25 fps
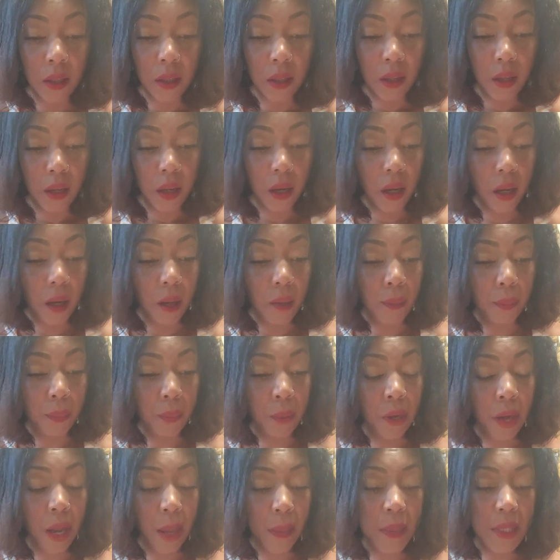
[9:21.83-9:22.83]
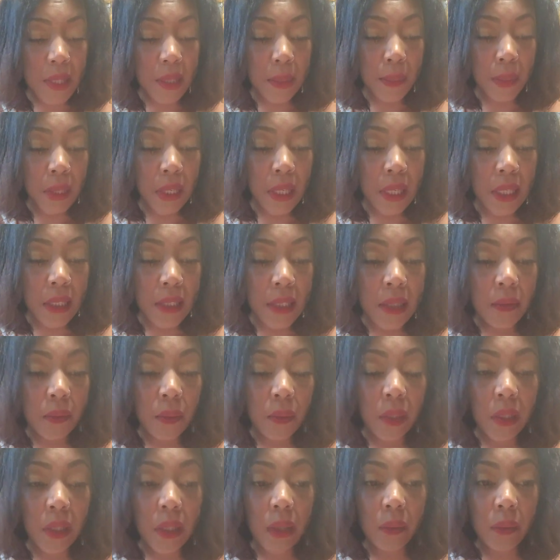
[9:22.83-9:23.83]
Perhaps somebody didn't
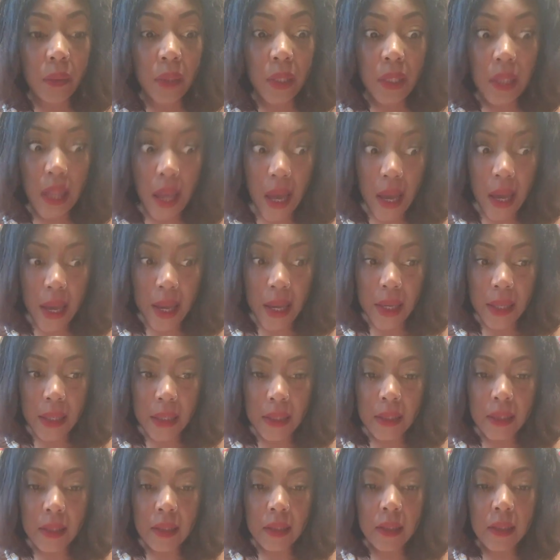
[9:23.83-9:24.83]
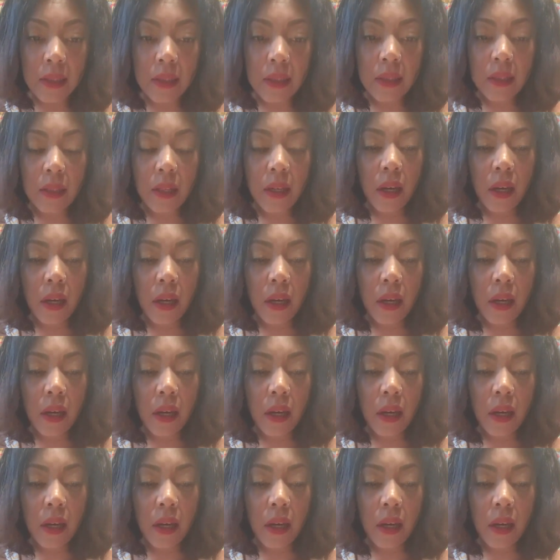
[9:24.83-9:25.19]
really realize